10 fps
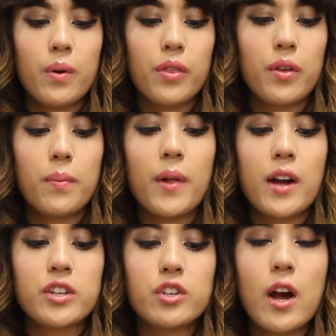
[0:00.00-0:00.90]
with the
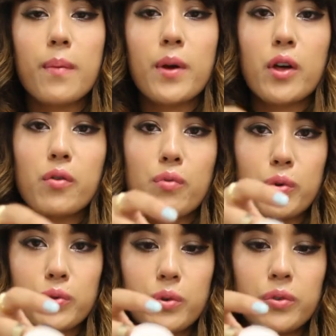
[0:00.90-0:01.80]
black strap and a
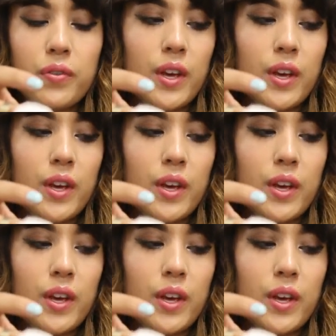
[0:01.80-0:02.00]
rose gold